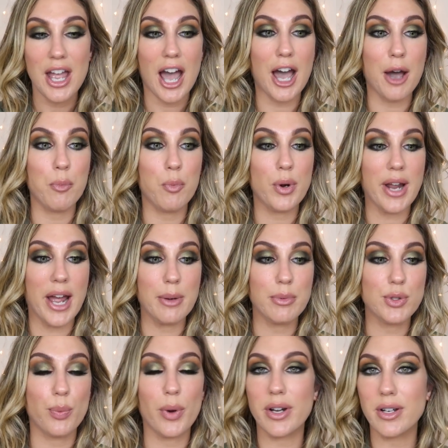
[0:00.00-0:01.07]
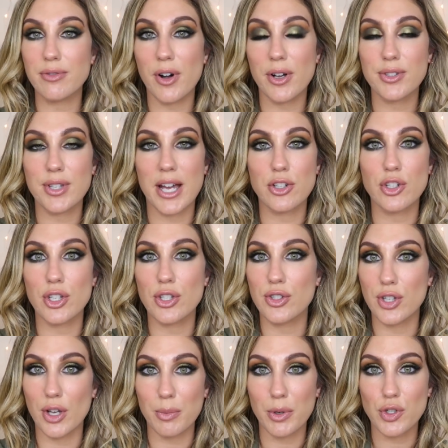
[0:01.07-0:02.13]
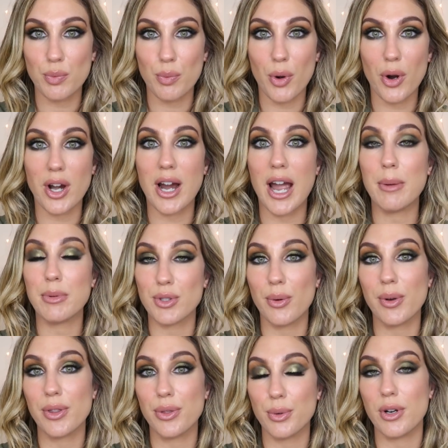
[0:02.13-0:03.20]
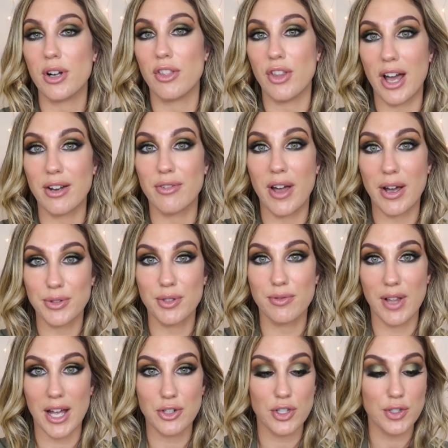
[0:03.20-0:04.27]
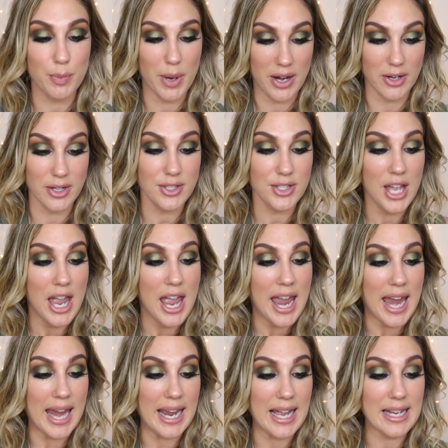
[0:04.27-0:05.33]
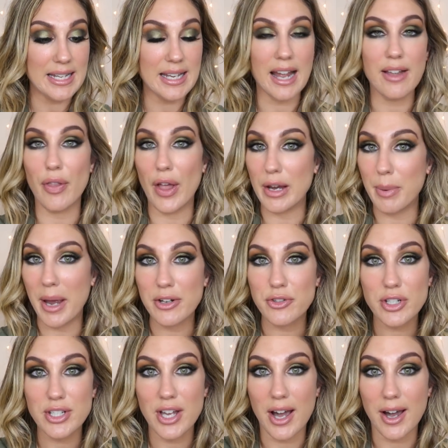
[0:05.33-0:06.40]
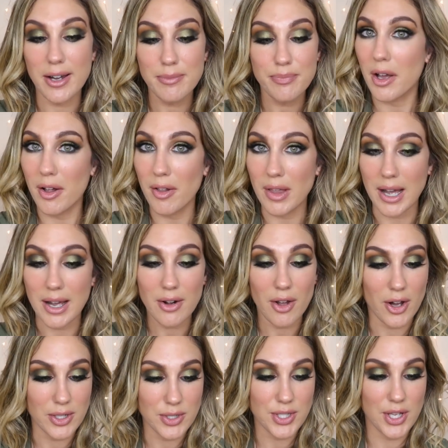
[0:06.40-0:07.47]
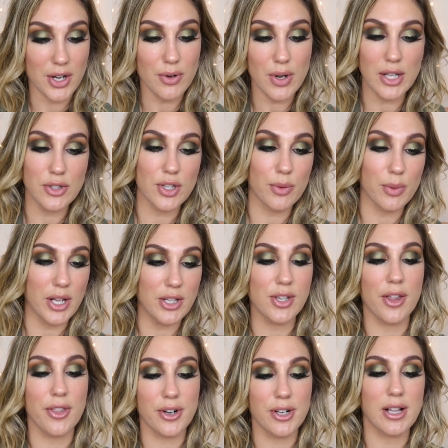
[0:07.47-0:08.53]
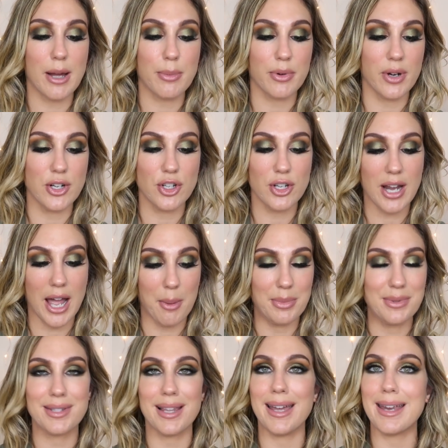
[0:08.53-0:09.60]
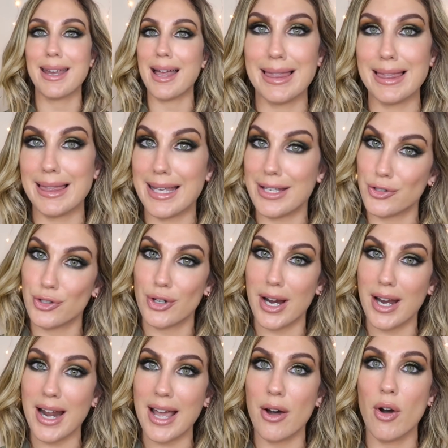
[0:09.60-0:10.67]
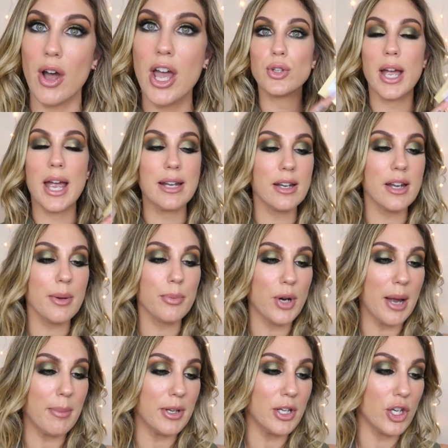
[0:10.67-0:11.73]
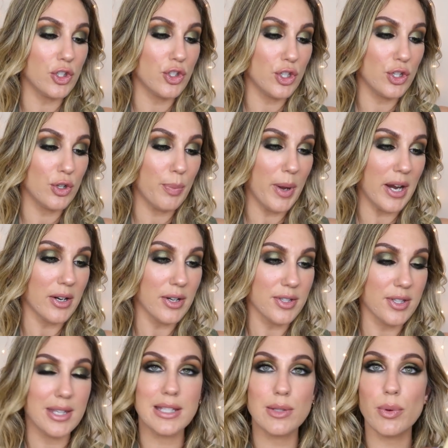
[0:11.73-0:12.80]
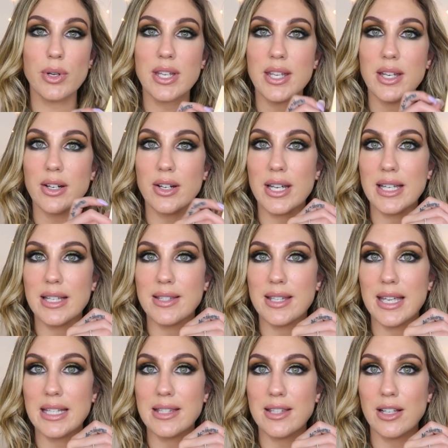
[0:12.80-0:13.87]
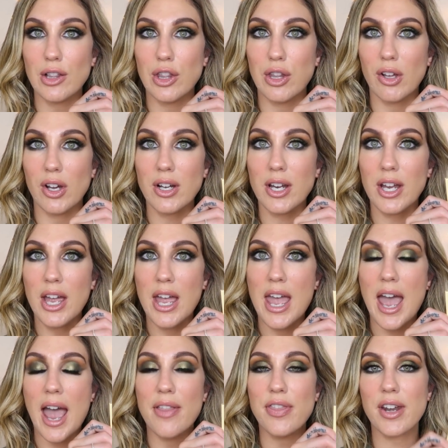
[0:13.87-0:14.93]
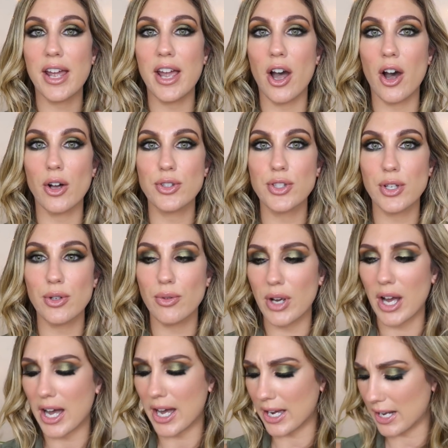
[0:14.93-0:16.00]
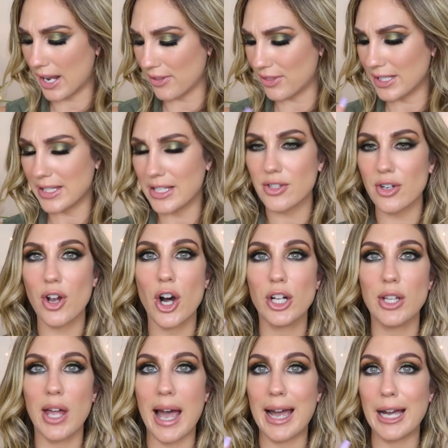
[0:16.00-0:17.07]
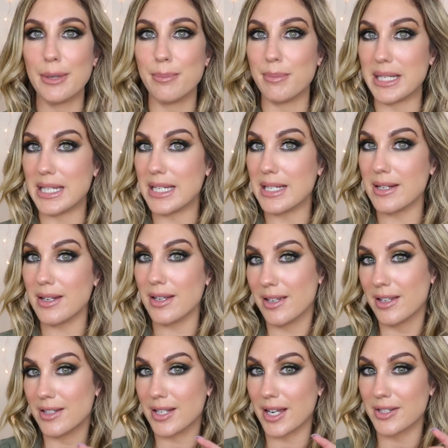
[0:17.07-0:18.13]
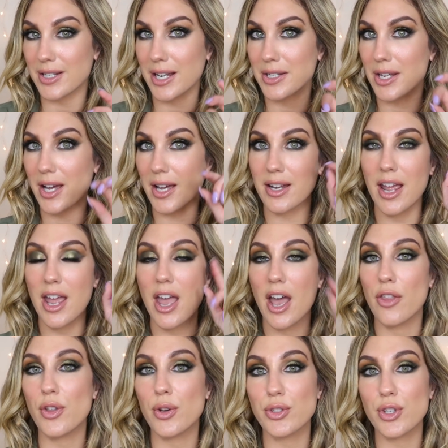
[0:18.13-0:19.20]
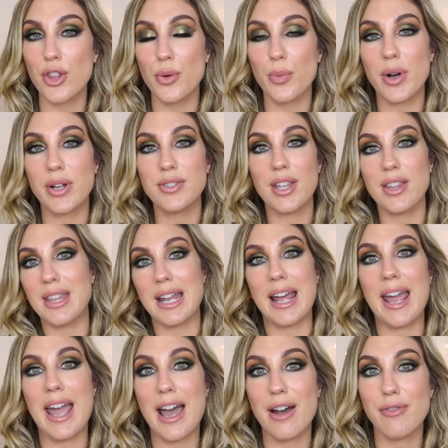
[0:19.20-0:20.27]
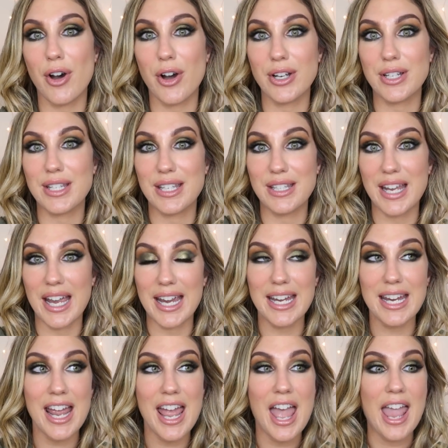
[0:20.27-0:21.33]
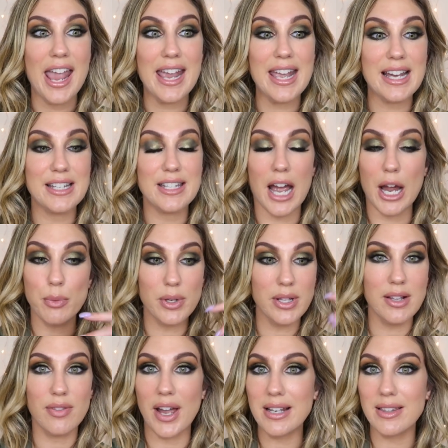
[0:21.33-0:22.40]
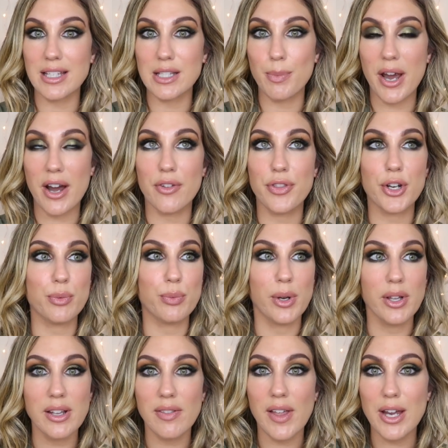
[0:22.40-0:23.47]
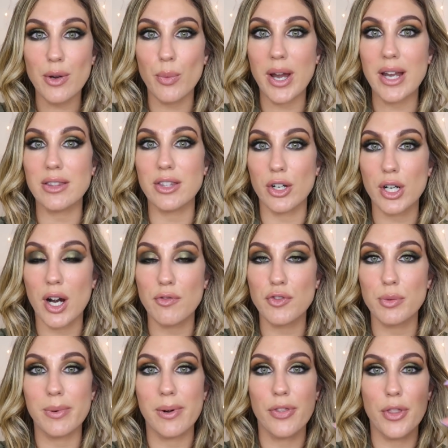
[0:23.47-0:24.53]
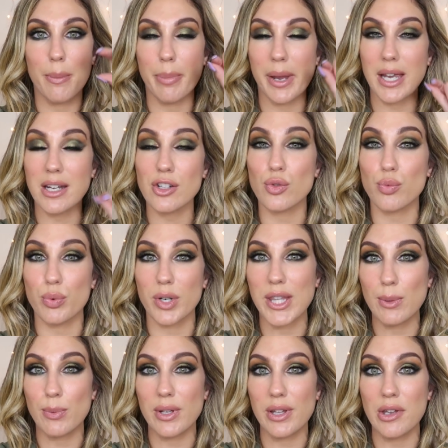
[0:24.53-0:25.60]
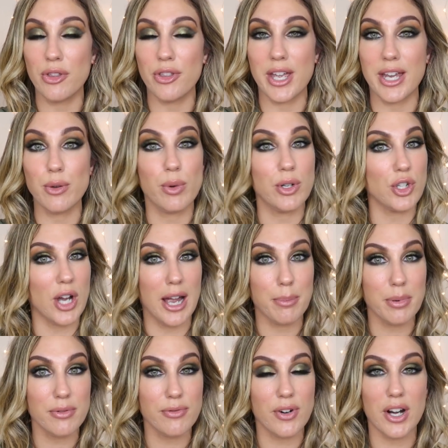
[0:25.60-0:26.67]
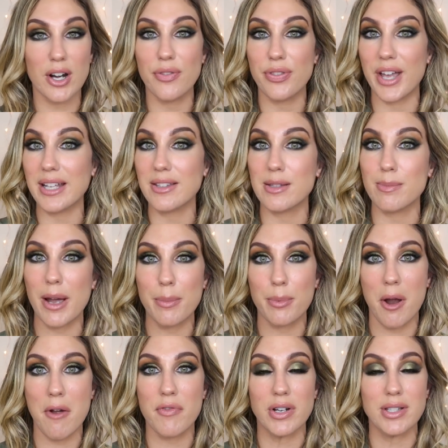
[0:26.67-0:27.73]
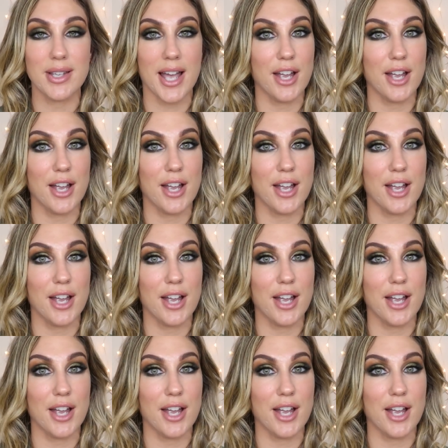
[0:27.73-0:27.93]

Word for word: Um, when I was wearing false lashes so much more, I was going through a lot of House of Lashes pairs, and I like Patrick Ta a lot also. And so when I saw their collaboration, I was like, let's try it out. So I ended up grabbing two pairs. This one here is It's a Look, and then I also got, I think these are called I Mean dot dot dot, and those are the ones that I have on today. And I really like this pair. They're really lightweight, they're comfortable, the band is really really thin, which prefer. That's my preference.